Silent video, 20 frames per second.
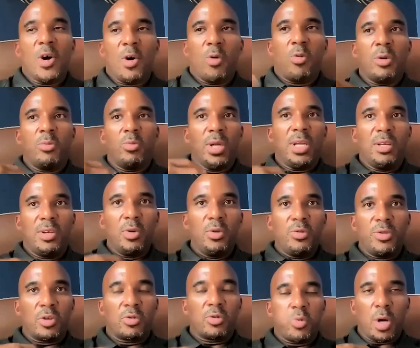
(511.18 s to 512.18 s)
when we do
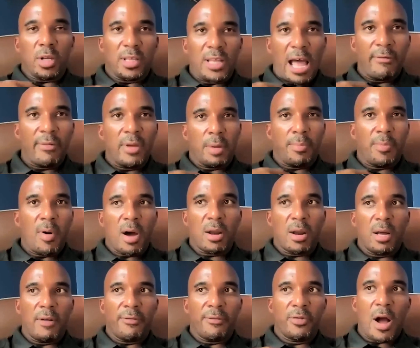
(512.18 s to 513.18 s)
this work that I've been a part
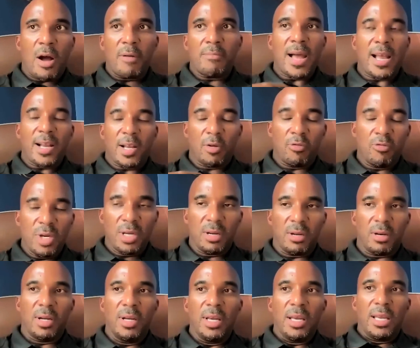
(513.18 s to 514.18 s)
of throughout my
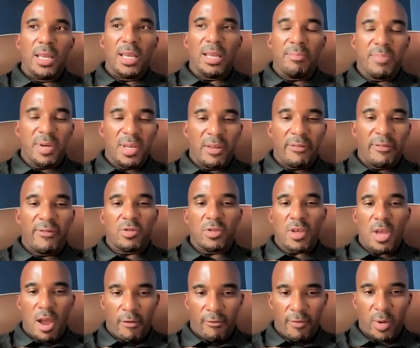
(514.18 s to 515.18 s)
career, it benefits
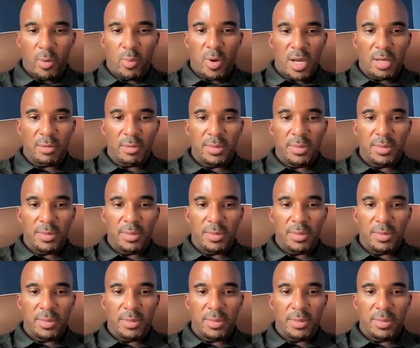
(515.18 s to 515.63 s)
everyone.